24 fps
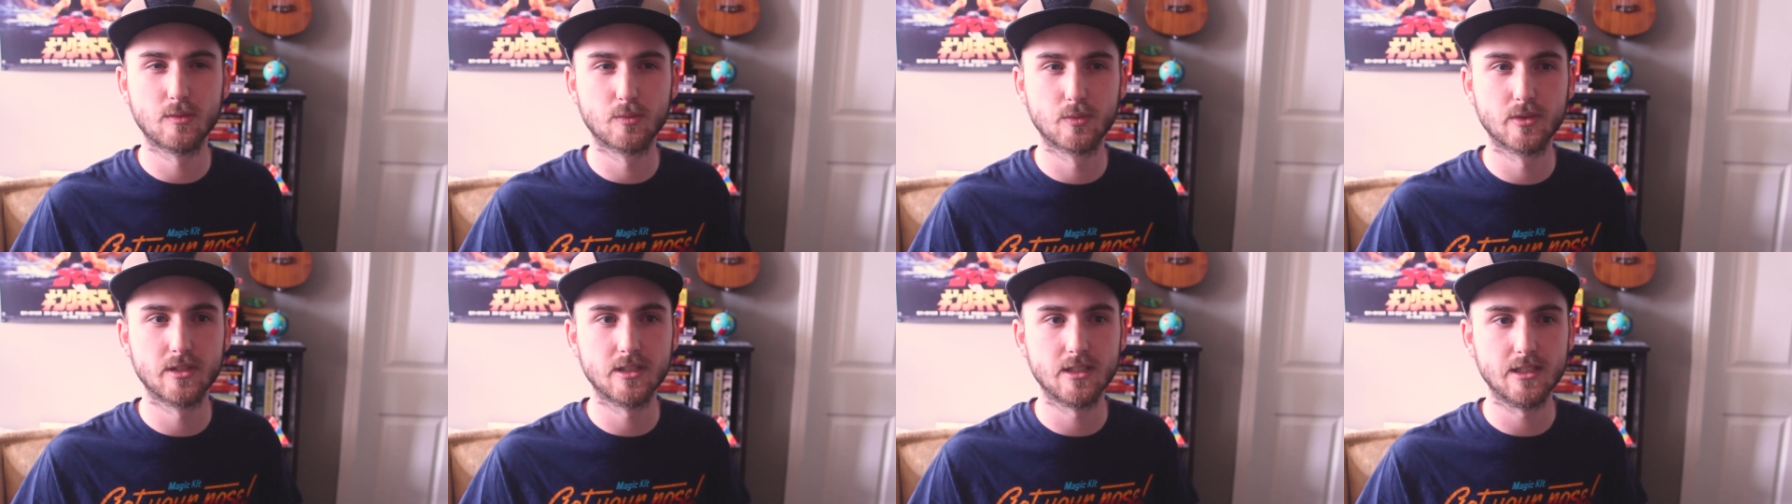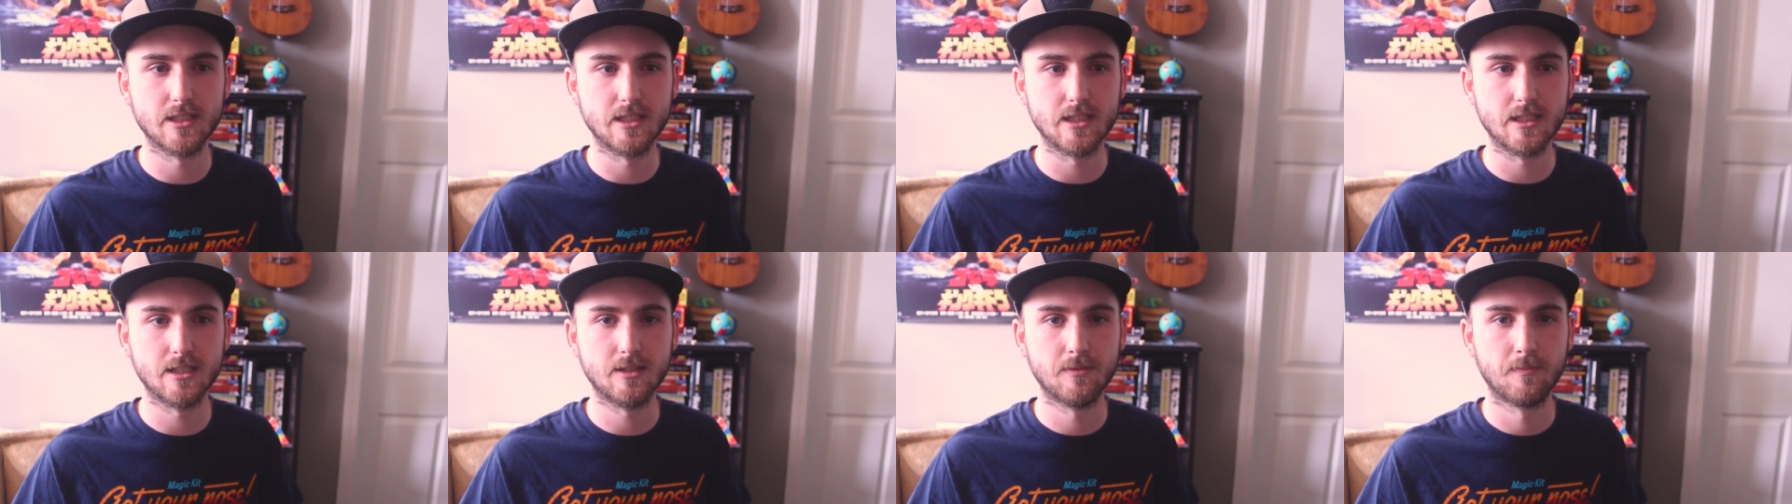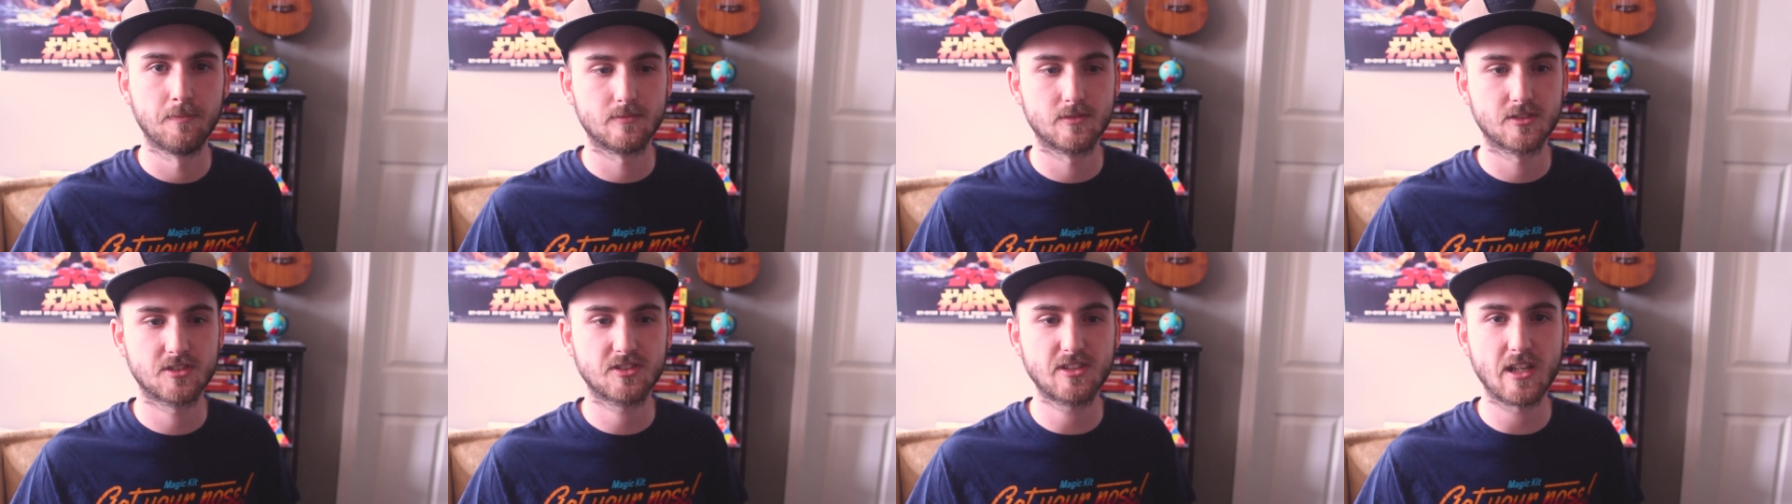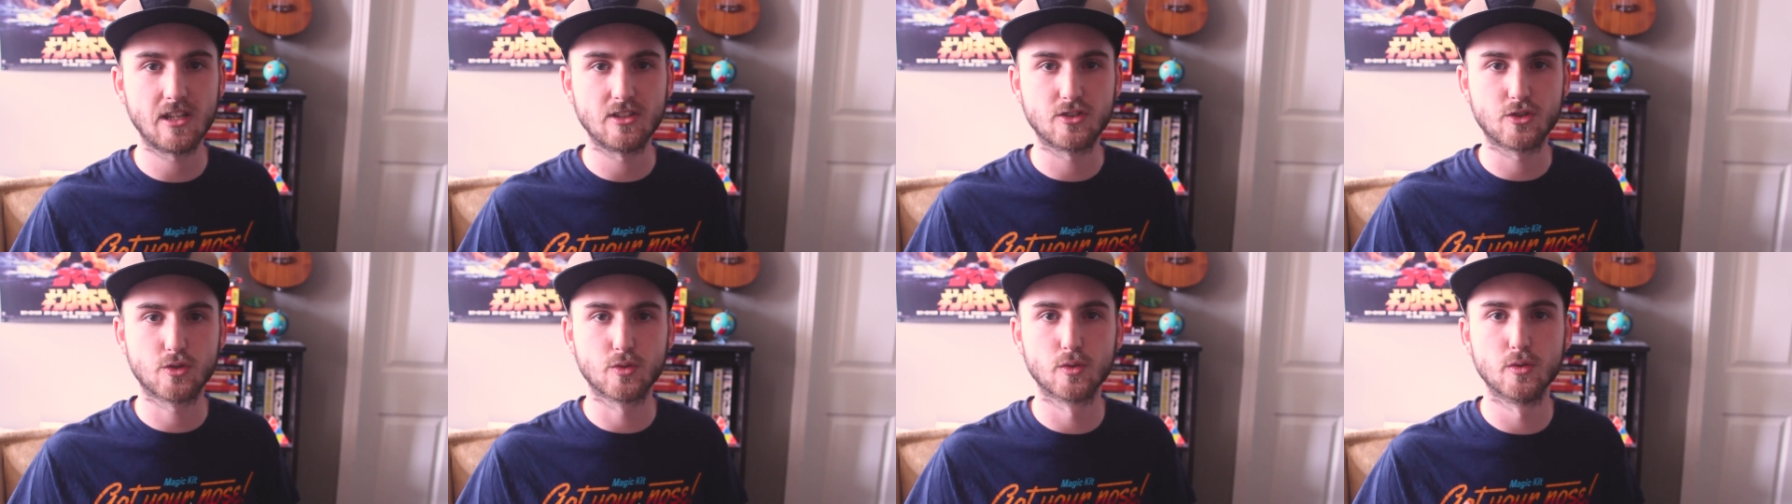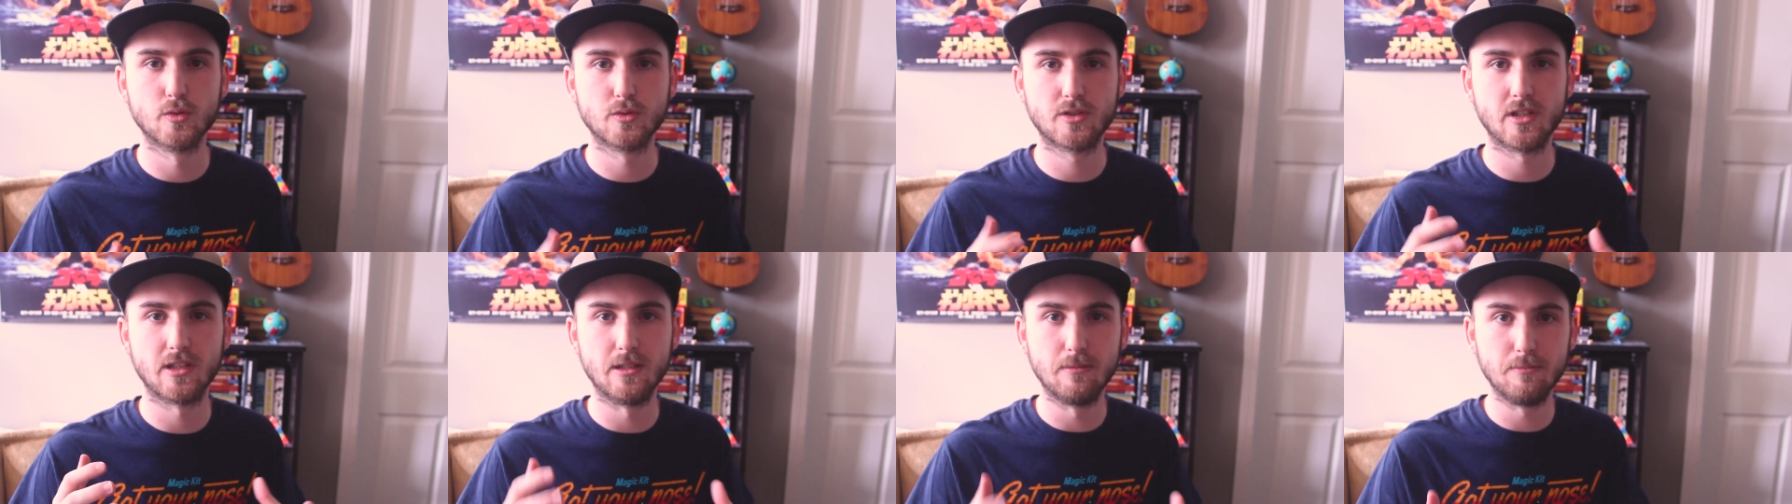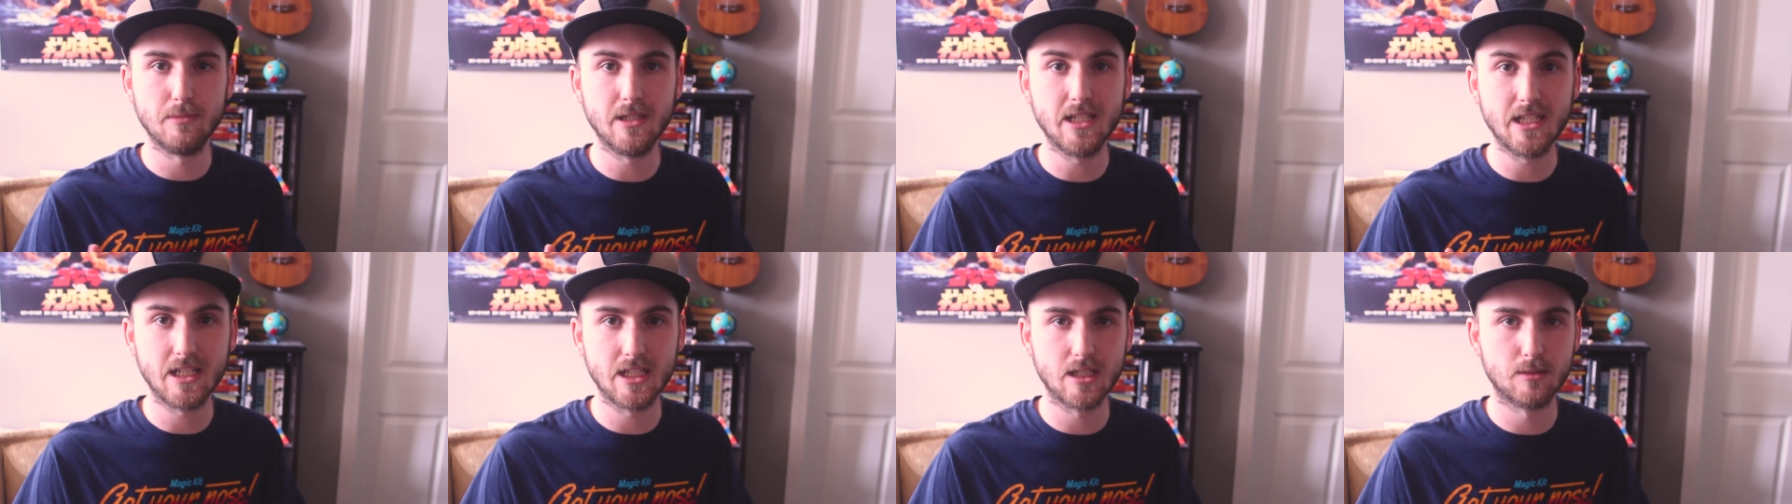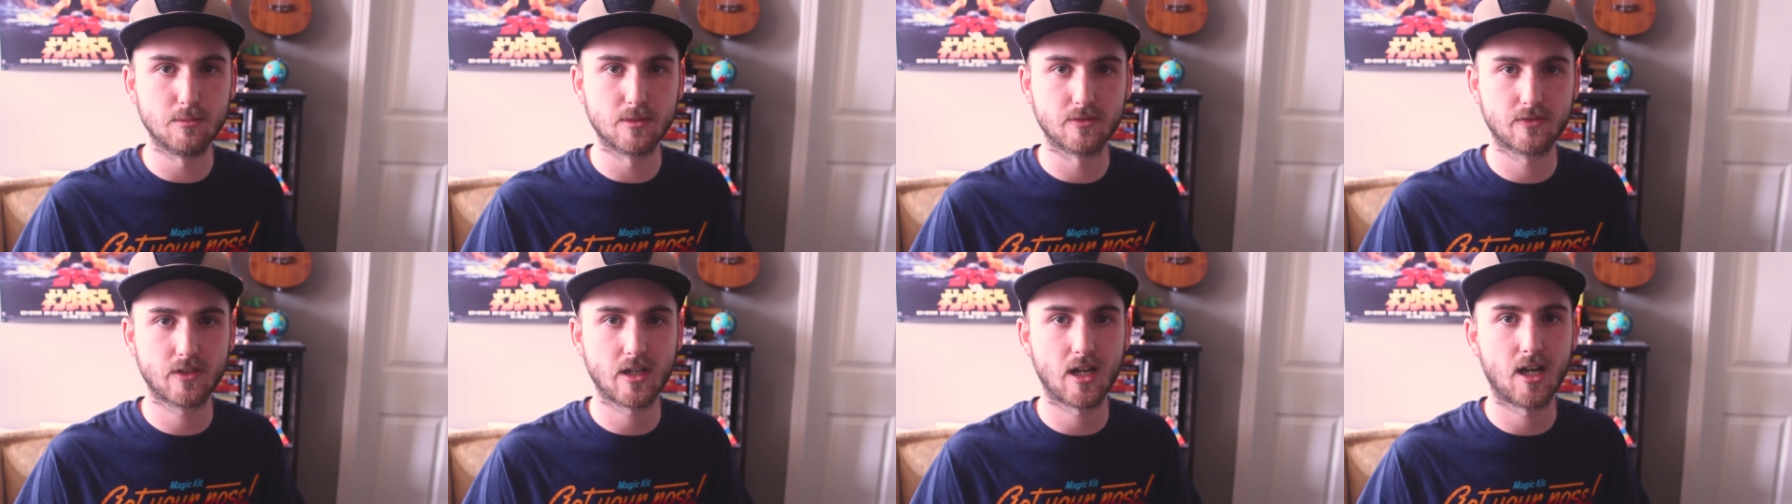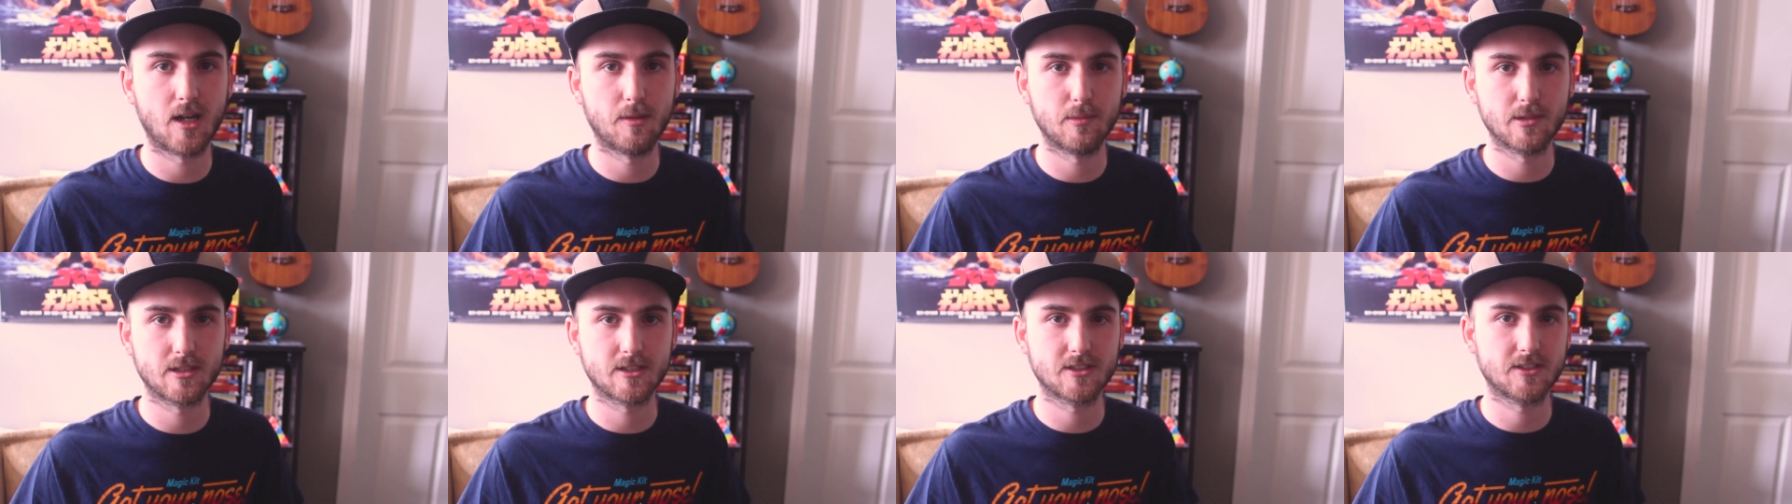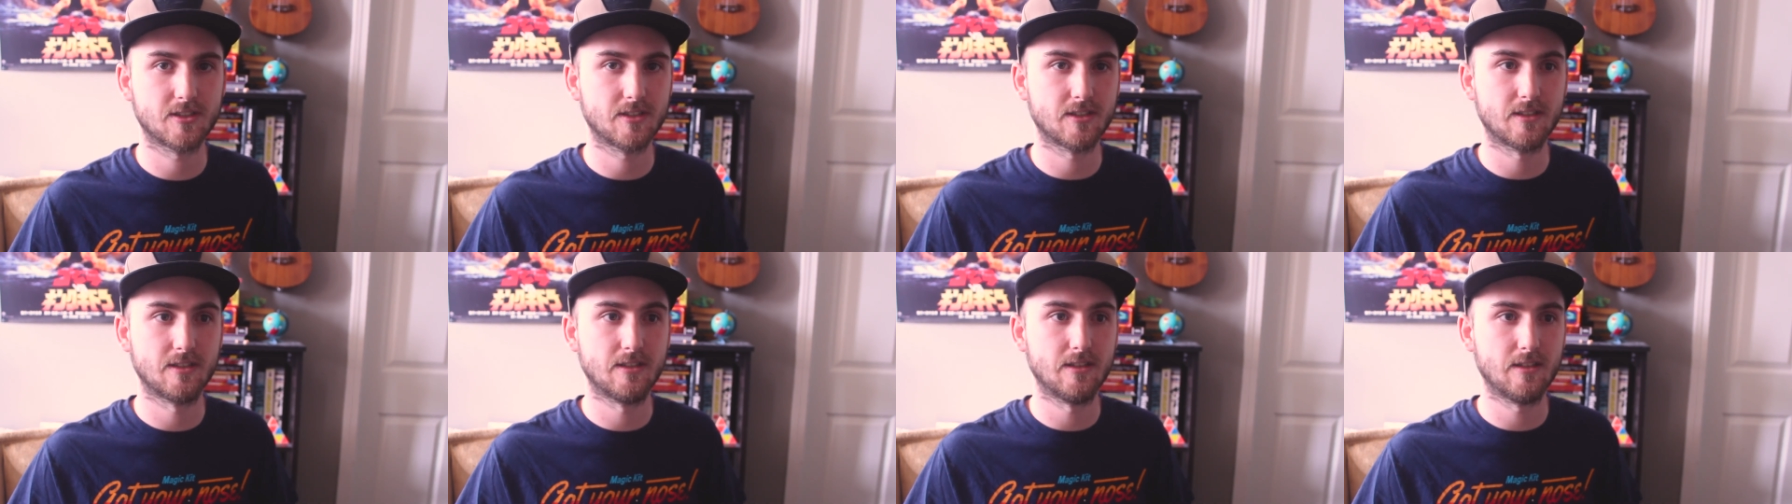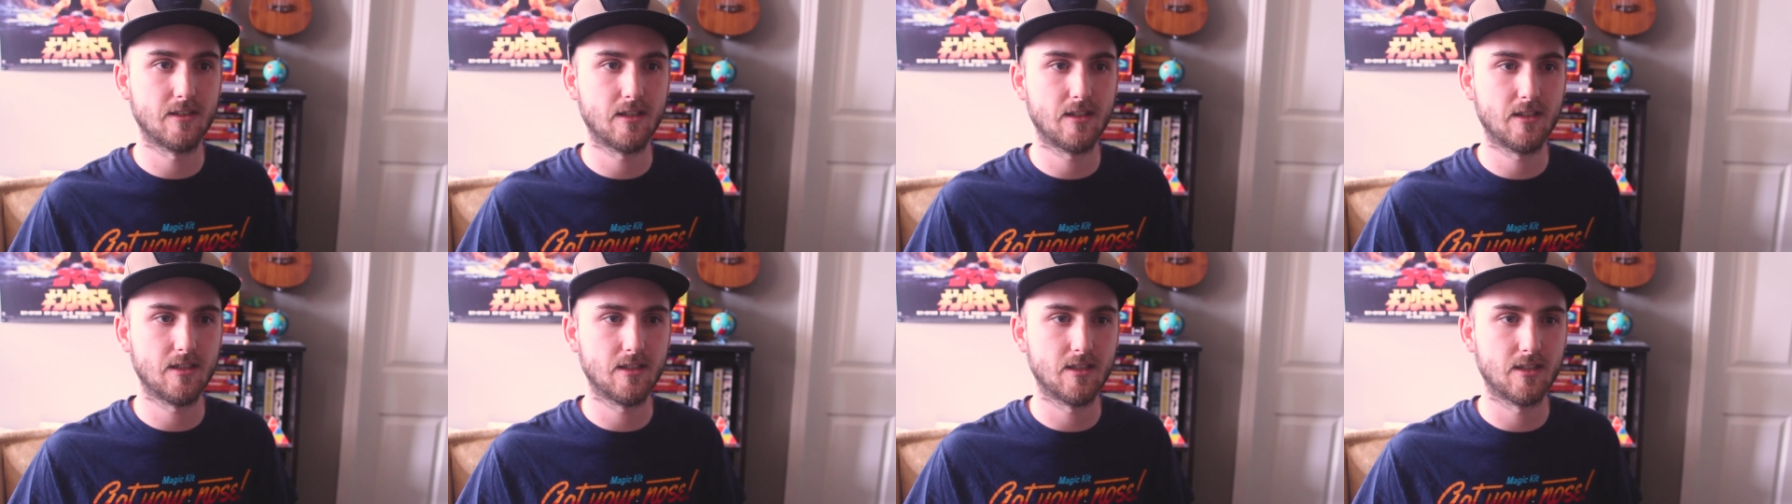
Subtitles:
really stay true to the medium of comics and